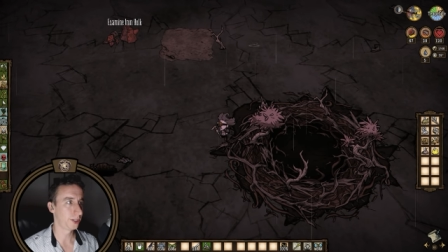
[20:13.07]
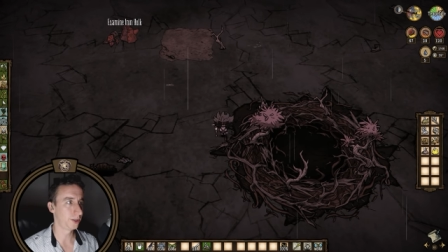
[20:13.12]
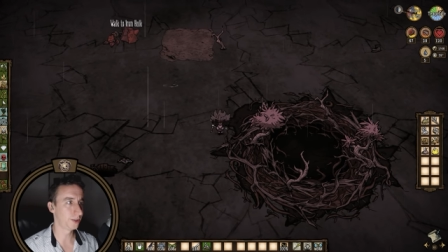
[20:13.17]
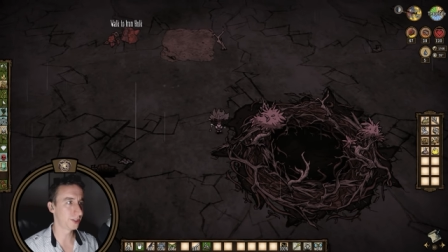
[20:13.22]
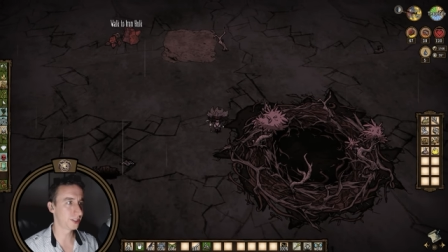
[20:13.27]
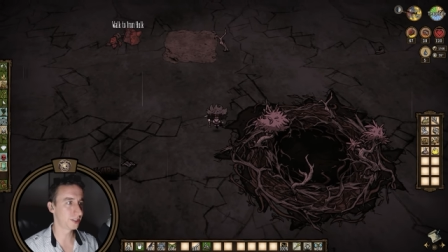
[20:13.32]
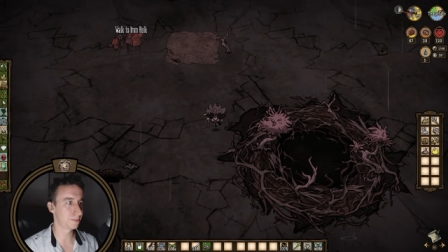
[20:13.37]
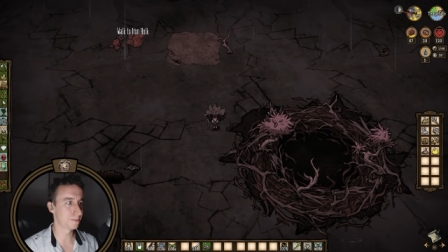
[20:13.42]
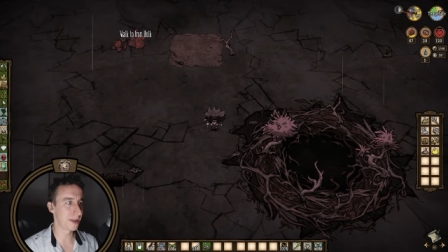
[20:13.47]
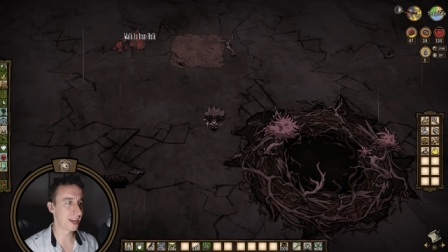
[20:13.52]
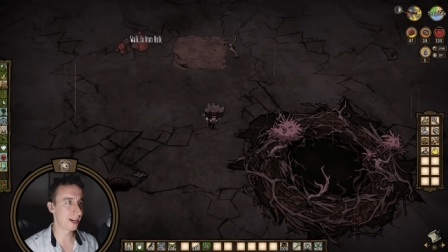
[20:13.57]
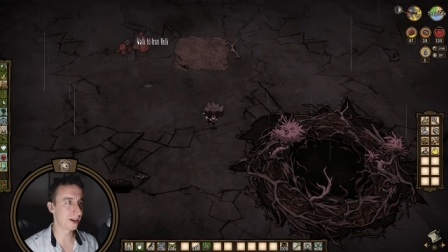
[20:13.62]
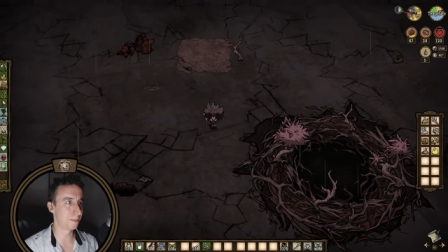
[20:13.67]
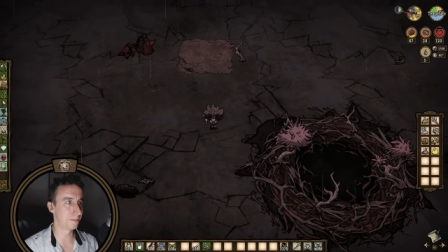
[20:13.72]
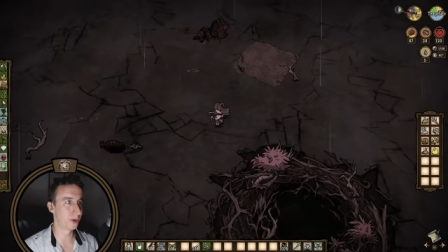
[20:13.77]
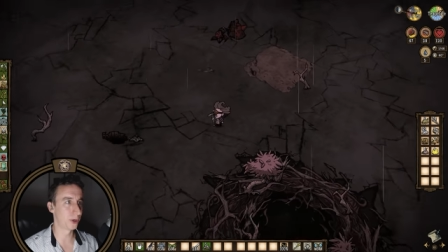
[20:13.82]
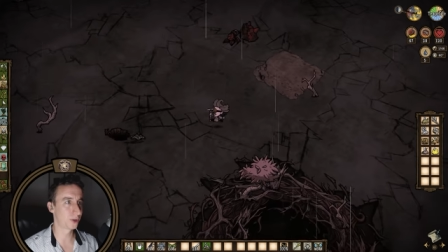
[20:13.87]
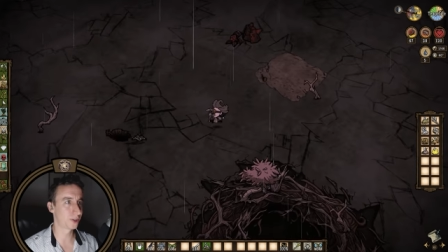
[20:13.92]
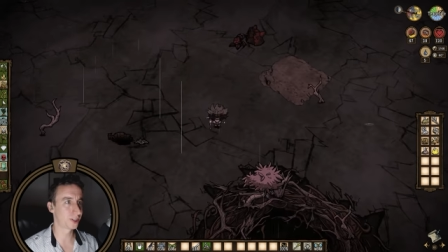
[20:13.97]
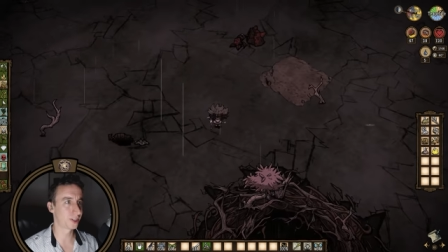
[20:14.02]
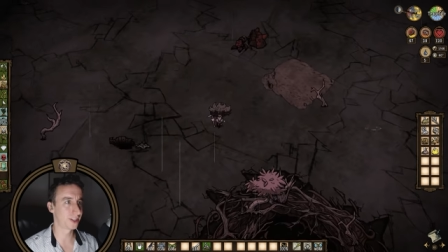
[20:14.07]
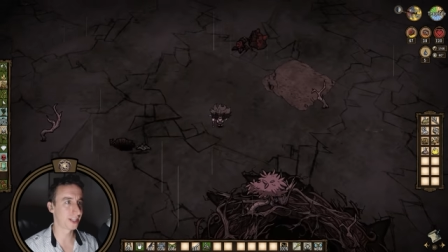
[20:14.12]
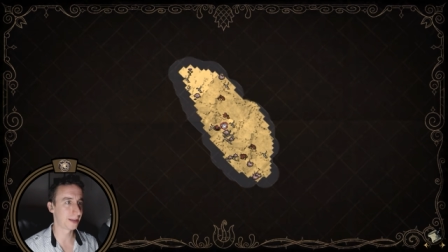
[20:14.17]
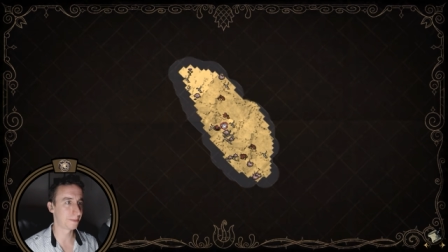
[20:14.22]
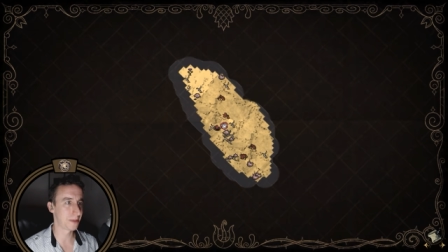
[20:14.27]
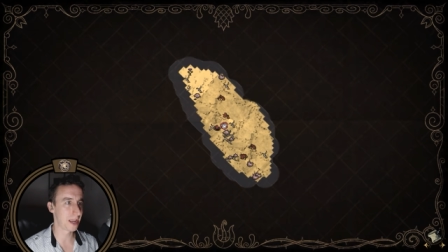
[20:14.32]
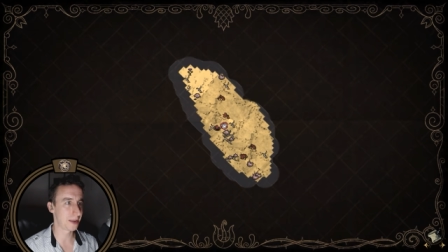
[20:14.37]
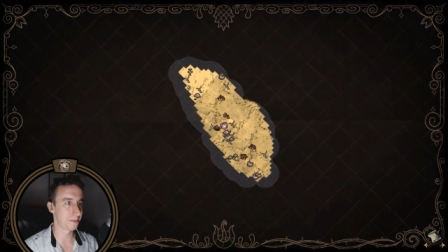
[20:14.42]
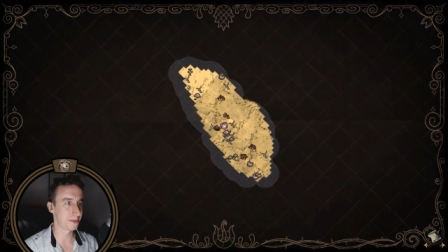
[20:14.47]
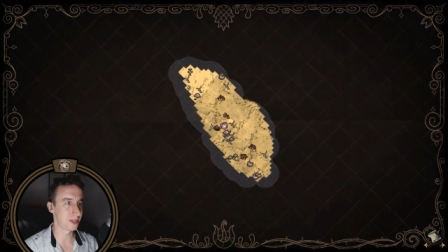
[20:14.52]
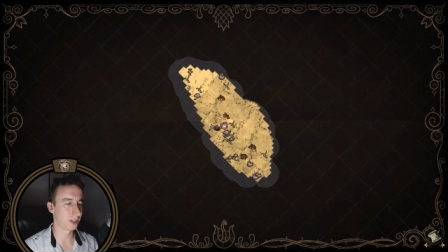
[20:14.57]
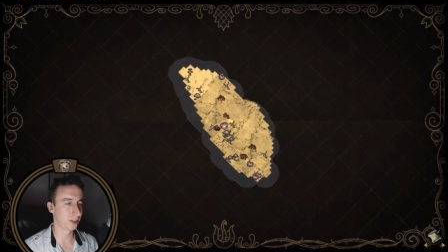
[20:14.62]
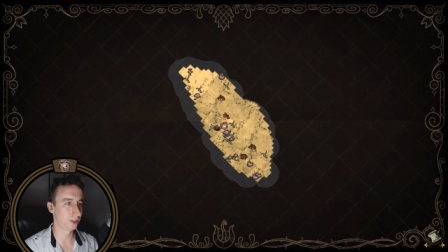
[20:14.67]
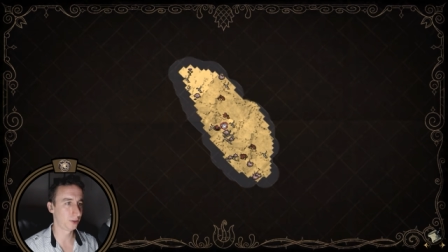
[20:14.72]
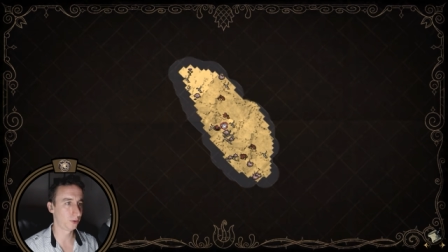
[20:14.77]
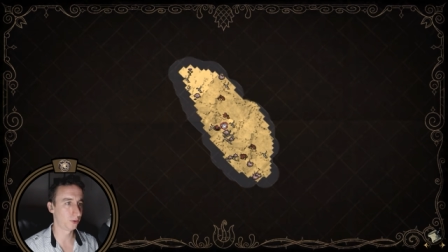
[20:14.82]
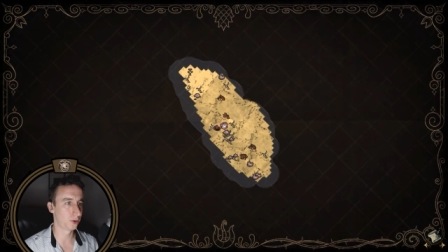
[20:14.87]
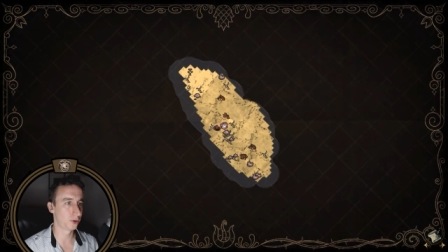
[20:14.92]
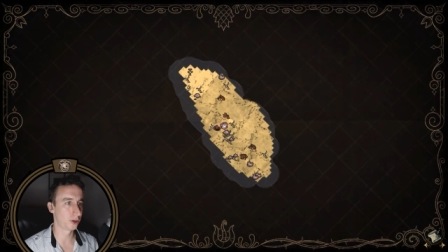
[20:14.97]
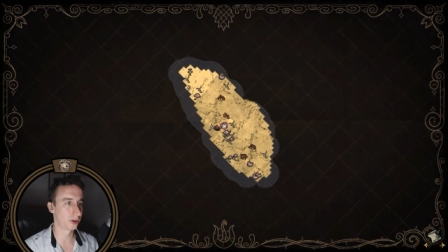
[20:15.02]
You just made a motion that made me a
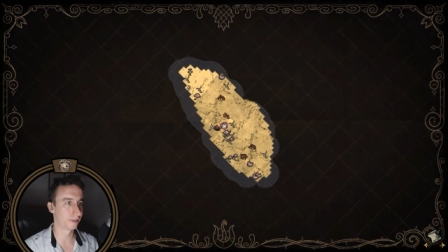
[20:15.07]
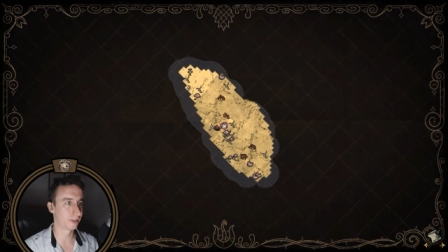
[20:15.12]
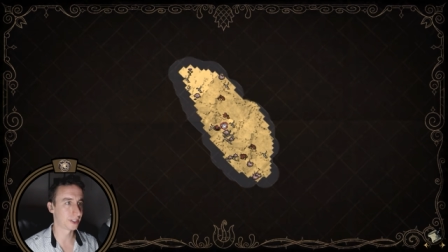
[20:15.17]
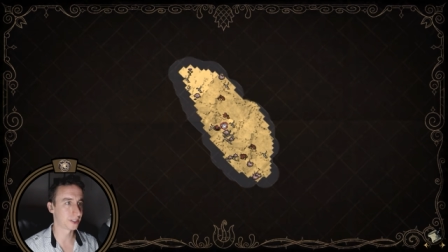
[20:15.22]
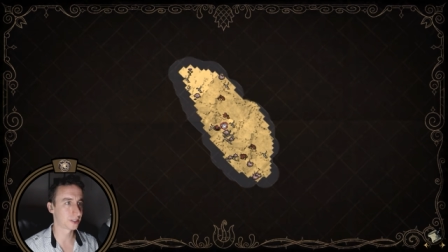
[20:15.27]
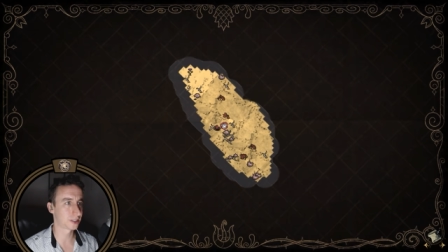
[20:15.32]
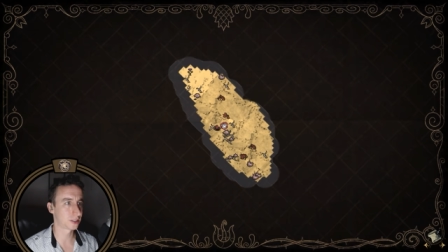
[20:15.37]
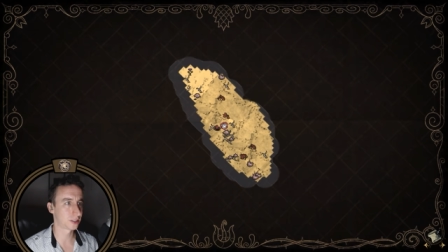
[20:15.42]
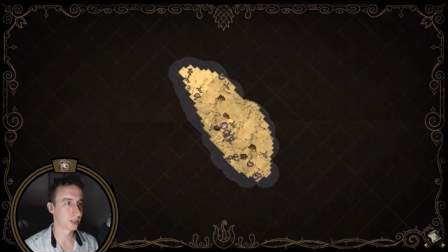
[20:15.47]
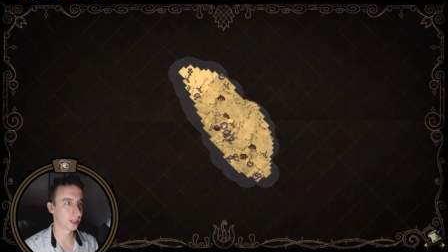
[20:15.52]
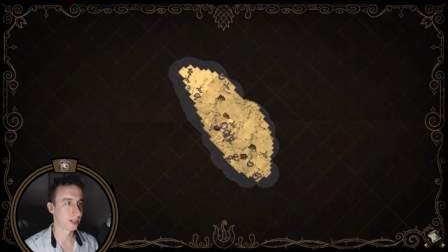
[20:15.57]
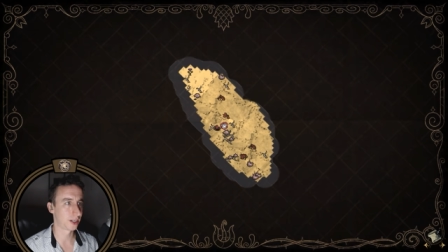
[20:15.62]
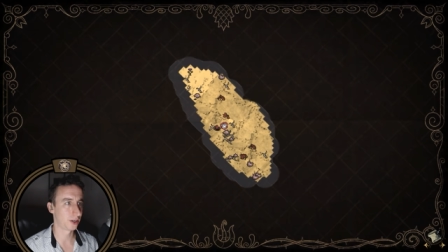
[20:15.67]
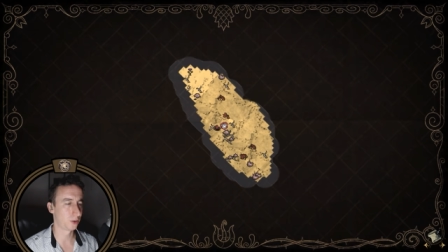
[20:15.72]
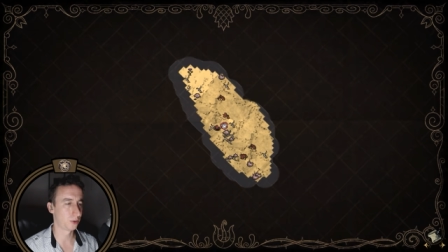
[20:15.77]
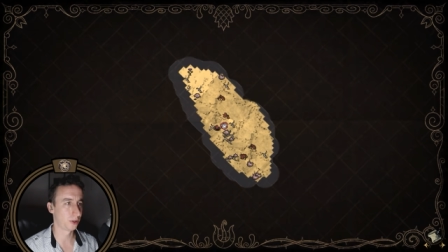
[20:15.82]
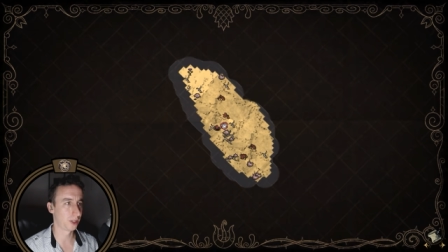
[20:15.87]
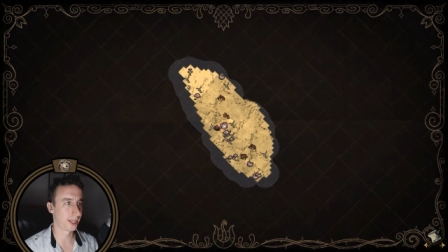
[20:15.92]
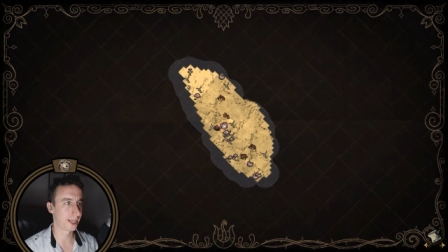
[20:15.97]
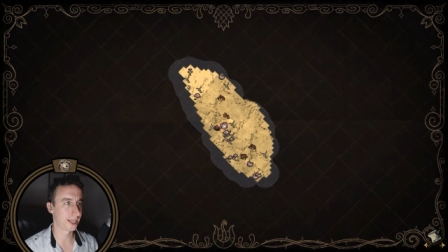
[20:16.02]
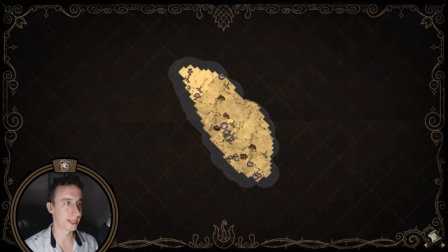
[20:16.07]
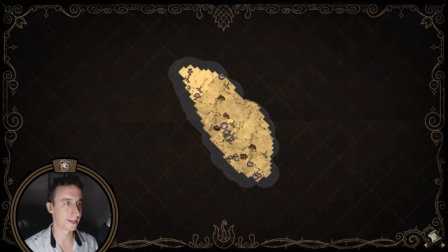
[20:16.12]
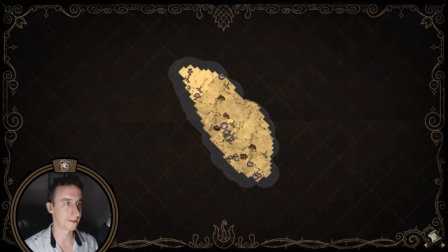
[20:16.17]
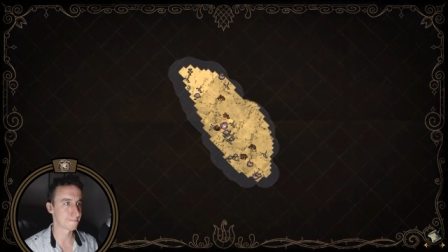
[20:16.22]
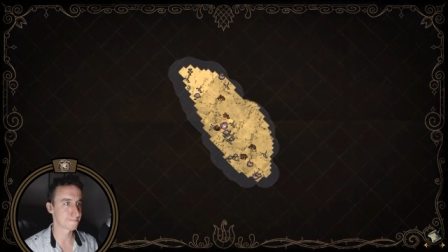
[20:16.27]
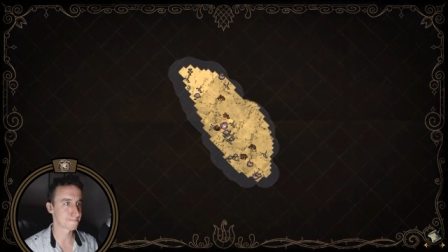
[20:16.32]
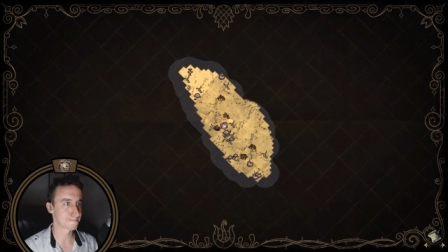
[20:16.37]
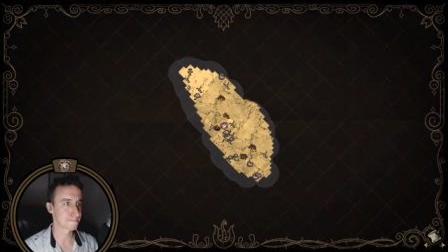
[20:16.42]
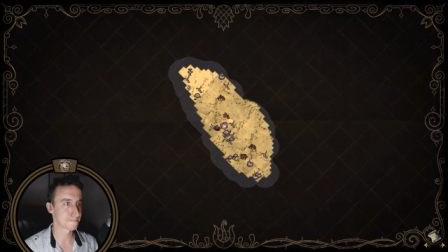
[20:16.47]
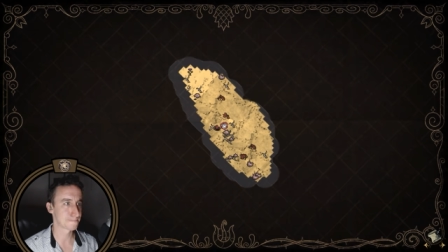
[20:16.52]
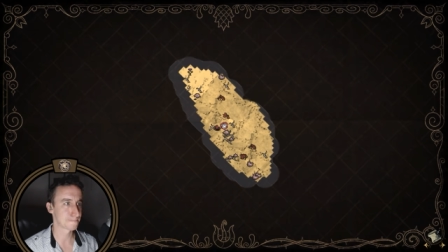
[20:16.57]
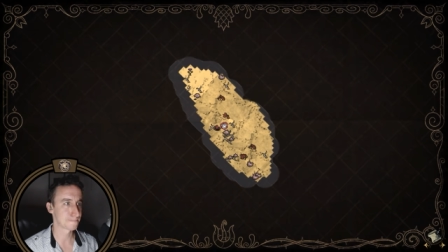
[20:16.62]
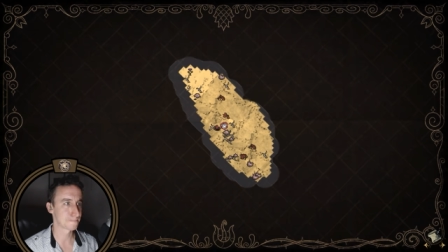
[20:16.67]
little nervous, and I don't like it.